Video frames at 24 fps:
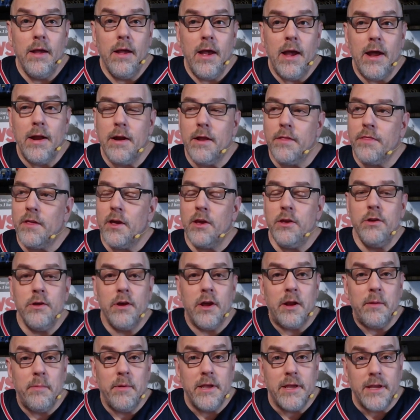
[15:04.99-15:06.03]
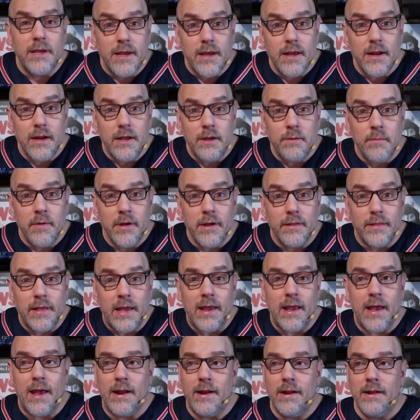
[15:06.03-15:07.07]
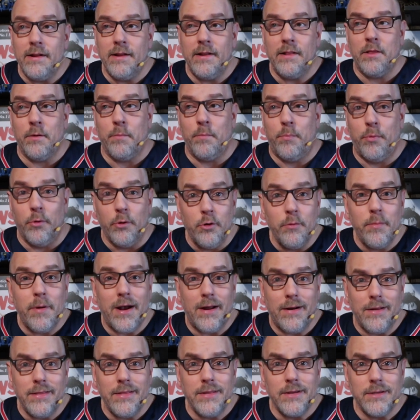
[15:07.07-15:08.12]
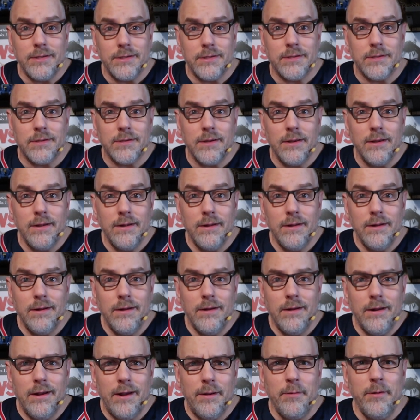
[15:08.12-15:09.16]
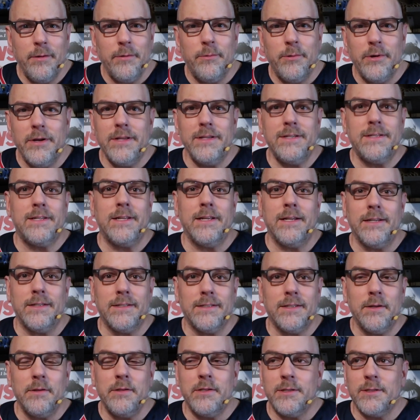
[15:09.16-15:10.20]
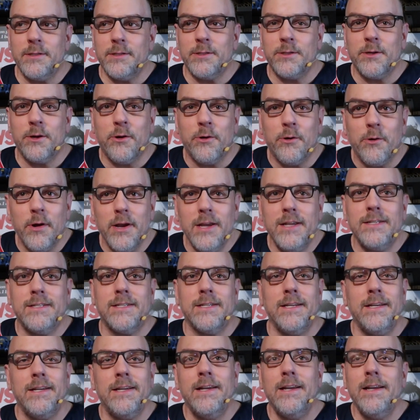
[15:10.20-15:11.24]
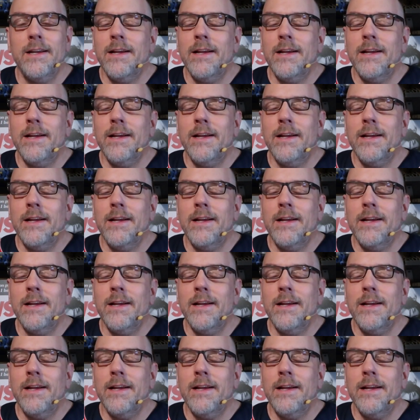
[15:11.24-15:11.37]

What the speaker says: And I thought, you got to be kidding me. They edited the boob out of this? I mean, what is this? This is crazy.